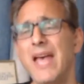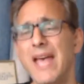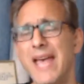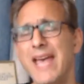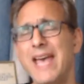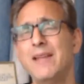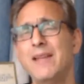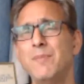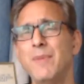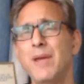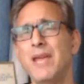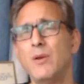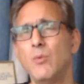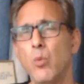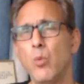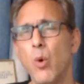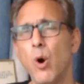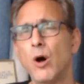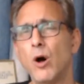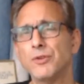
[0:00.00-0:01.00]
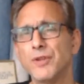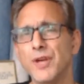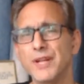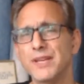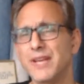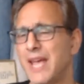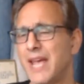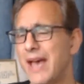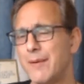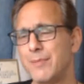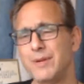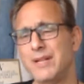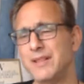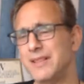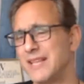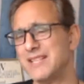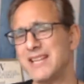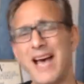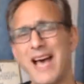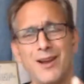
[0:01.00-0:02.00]
handmade walnut
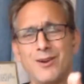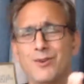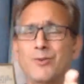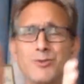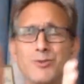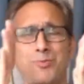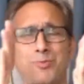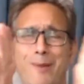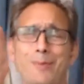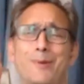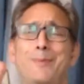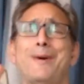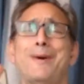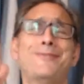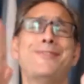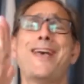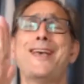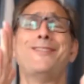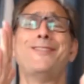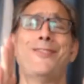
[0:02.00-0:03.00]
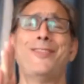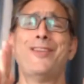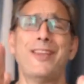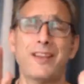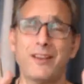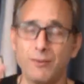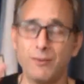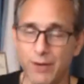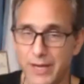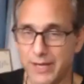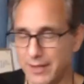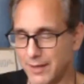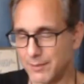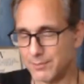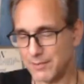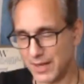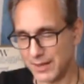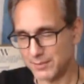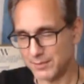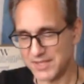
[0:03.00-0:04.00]
cabinet that, I don't know, it's probably about that thick, right?
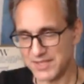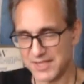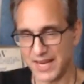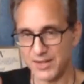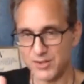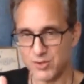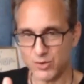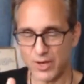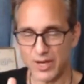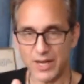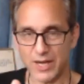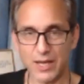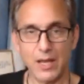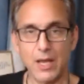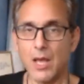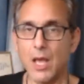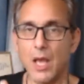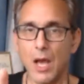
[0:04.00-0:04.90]
I'm exaggerating.